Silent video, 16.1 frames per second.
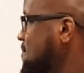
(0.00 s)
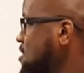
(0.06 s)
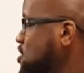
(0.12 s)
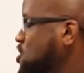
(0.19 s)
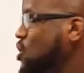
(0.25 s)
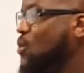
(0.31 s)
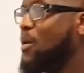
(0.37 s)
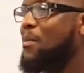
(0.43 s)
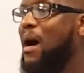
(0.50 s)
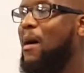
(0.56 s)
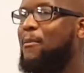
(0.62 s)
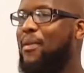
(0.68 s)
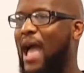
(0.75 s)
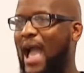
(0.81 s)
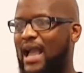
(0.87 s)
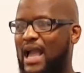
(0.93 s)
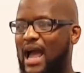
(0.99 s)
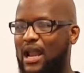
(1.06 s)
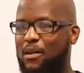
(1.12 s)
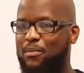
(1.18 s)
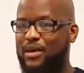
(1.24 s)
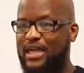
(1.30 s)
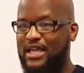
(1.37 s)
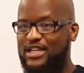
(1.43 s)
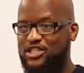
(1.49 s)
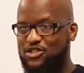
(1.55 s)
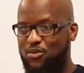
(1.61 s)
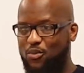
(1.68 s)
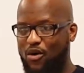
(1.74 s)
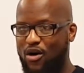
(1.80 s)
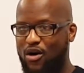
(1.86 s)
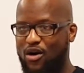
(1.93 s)
So when my back got up against the
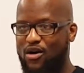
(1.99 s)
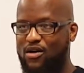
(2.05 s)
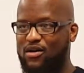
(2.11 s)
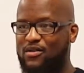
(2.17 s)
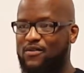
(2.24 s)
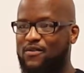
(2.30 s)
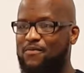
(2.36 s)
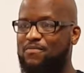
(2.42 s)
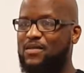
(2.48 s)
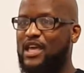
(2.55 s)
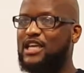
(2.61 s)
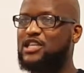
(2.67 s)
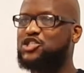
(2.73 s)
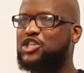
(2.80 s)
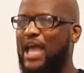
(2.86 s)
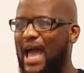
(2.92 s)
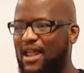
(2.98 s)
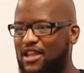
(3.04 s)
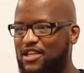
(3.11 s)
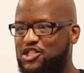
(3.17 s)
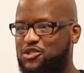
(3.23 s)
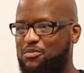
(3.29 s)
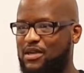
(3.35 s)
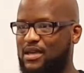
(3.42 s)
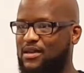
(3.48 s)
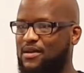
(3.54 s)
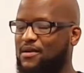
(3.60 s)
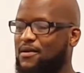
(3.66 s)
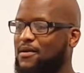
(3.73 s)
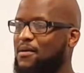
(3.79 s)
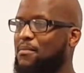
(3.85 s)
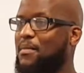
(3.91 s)
wall, he challenged me,
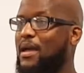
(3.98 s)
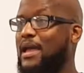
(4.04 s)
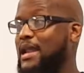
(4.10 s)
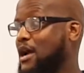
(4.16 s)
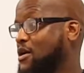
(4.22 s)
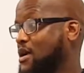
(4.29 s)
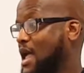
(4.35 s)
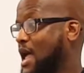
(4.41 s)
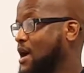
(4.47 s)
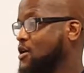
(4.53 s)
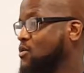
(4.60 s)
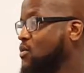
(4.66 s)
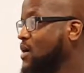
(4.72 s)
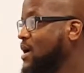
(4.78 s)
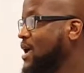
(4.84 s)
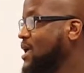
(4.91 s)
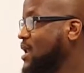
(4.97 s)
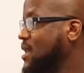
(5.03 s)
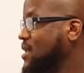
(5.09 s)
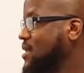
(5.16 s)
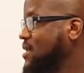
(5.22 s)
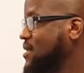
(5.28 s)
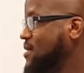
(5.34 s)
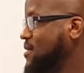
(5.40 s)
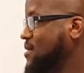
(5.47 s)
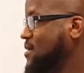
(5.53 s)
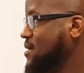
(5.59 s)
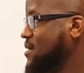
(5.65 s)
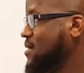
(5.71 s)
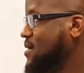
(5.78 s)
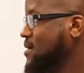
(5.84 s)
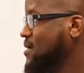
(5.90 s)
man, I quit.
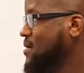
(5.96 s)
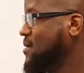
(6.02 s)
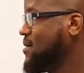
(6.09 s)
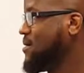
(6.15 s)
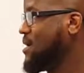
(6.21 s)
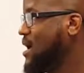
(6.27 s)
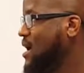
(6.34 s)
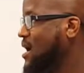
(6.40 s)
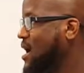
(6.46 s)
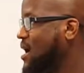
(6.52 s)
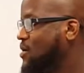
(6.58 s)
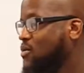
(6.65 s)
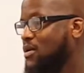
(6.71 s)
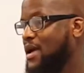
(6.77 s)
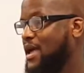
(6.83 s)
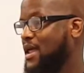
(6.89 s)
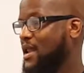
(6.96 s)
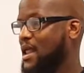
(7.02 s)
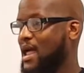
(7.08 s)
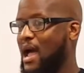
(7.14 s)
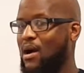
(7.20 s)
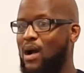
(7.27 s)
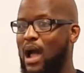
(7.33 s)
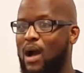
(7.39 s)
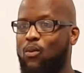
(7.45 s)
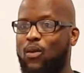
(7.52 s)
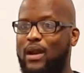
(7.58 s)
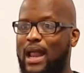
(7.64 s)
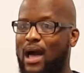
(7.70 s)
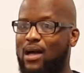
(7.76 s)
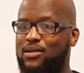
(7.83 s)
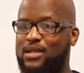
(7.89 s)
I quit. I
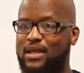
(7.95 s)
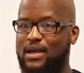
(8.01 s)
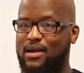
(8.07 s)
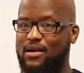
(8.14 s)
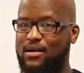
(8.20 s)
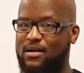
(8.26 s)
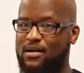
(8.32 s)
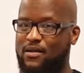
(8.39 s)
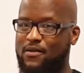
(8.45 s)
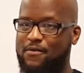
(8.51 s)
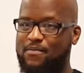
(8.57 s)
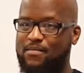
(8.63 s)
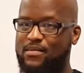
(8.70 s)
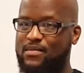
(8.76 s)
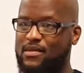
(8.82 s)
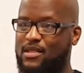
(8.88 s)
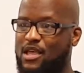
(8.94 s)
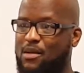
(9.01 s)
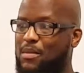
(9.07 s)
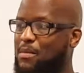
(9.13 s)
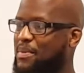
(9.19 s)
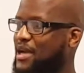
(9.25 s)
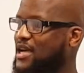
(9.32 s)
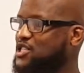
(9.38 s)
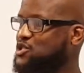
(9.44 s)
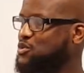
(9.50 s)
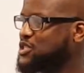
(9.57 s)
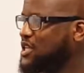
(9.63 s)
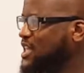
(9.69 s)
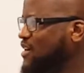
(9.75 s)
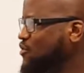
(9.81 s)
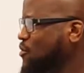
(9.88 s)
went out there. Because it was
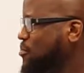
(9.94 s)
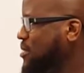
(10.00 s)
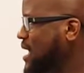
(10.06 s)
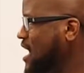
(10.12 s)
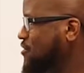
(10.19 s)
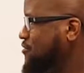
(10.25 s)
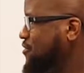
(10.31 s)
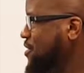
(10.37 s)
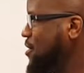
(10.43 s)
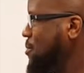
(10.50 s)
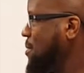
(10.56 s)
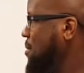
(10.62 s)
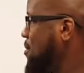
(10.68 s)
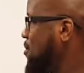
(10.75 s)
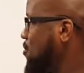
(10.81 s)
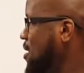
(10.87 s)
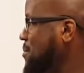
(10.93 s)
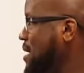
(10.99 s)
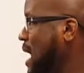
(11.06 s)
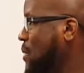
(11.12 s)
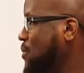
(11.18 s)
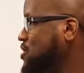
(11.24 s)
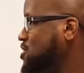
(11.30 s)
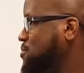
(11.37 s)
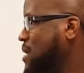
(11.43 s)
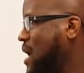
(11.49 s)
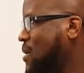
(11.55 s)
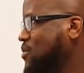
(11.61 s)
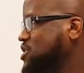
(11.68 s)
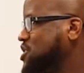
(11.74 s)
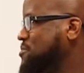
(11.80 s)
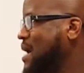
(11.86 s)
a level playing field. Remember Remy? I
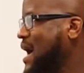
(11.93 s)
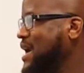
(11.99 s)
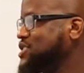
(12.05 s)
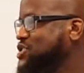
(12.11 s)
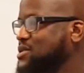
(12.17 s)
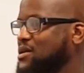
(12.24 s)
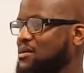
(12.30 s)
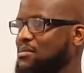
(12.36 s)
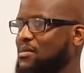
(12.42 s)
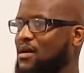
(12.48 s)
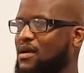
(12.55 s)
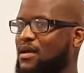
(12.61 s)
was smashing them.